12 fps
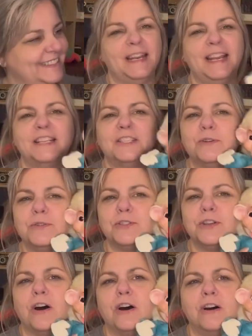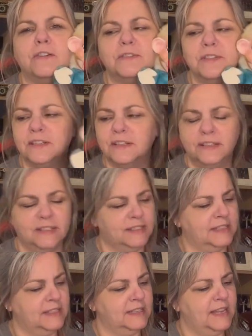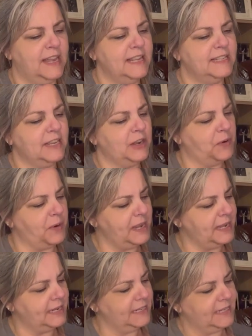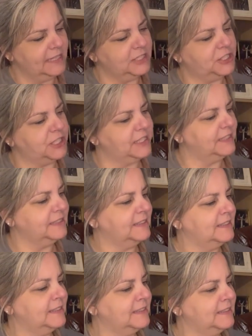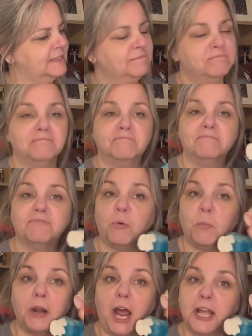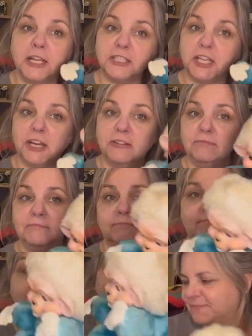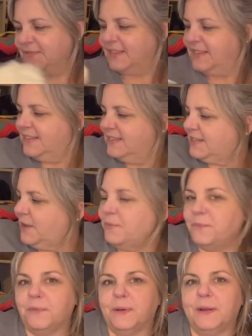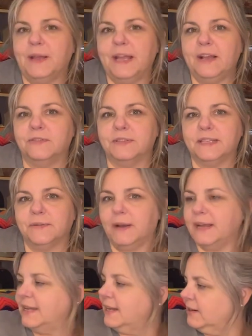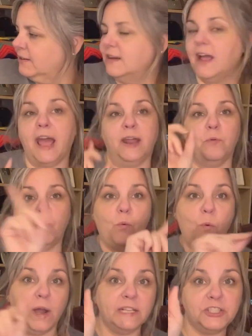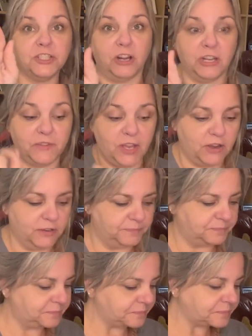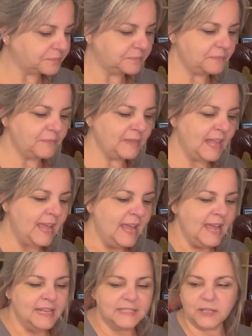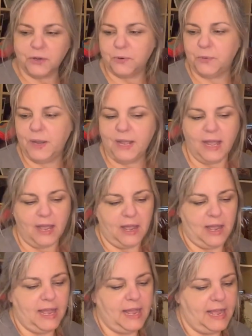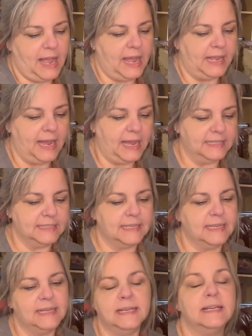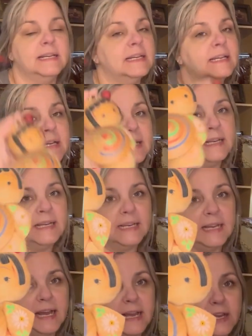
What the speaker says: He's so soft. He's in great condition, from what I can tell. So, he gonna sit right here and watch all of y'all. So, I got a